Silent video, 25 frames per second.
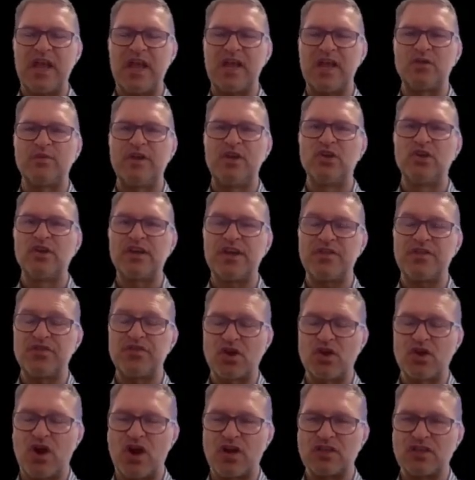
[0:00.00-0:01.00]
and we look at
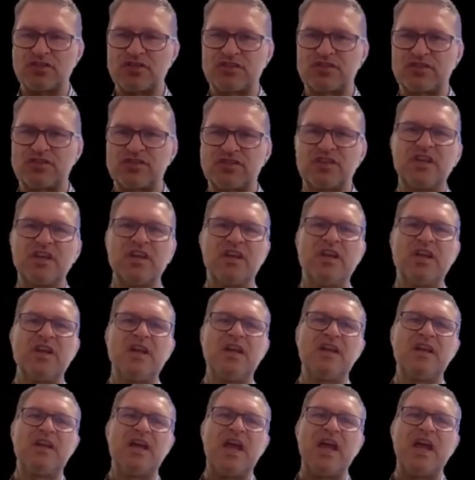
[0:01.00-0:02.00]
the costs,
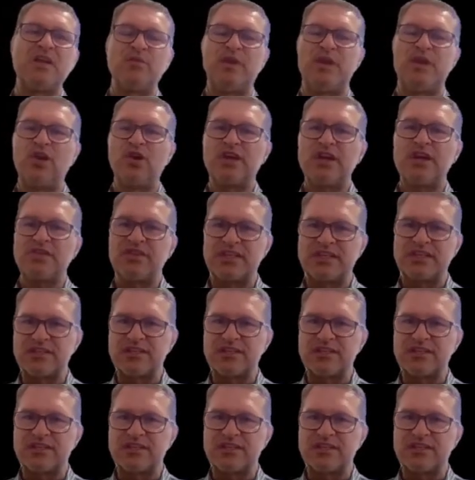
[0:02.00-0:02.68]
and we look at the